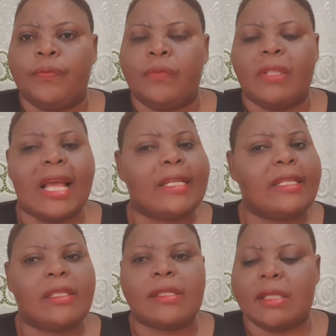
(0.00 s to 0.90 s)

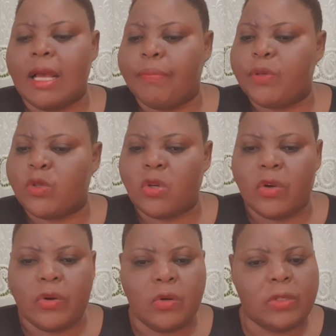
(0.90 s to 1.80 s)
That is
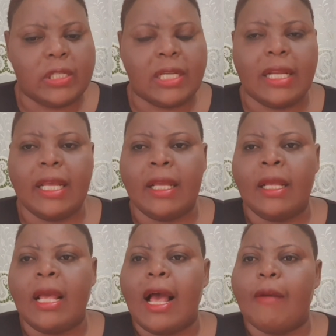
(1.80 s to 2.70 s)
absolutely,
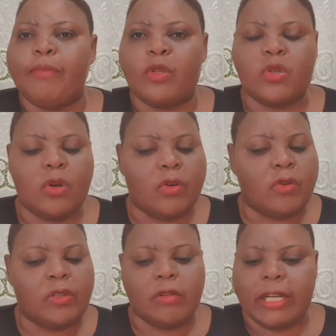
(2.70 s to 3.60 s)

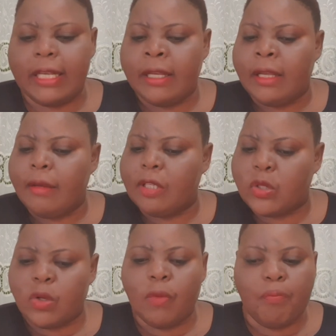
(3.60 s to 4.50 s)
absolutely
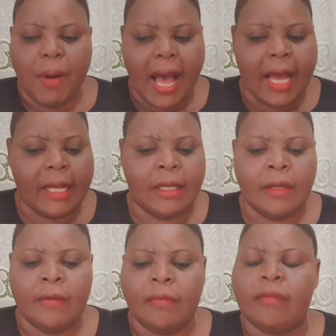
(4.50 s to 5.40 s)
so bad.
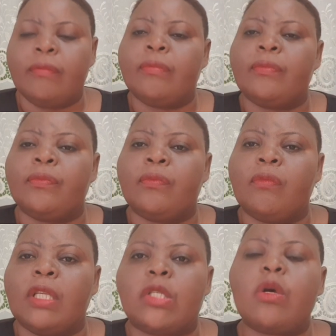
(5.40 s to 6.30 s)

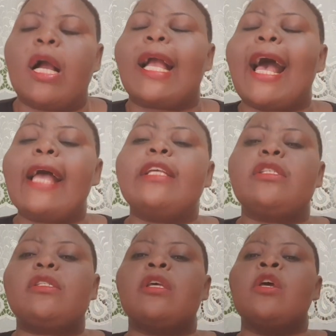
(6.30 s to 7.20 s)
So
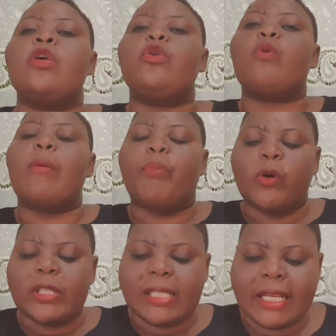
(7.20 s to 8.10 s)
guys, you are
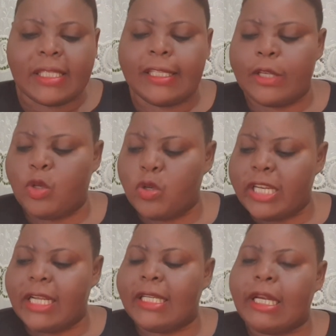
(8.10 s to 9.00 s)
possessed. You
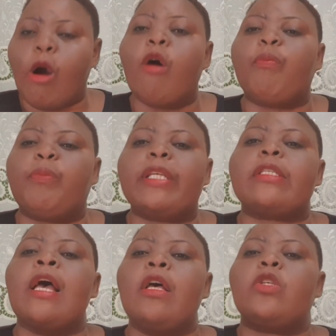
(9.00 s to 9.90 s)
need help.
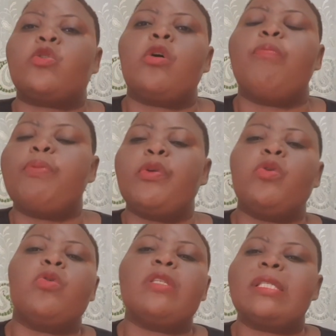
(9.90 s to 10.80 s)
Please stop
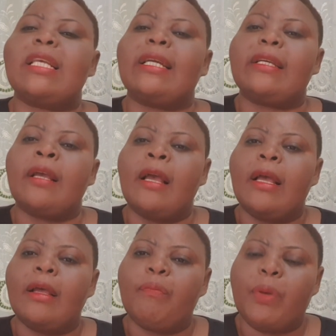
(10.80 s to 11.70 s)
using
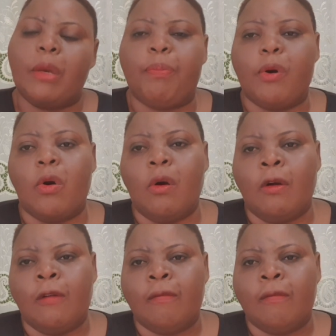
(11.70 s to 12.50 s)
people.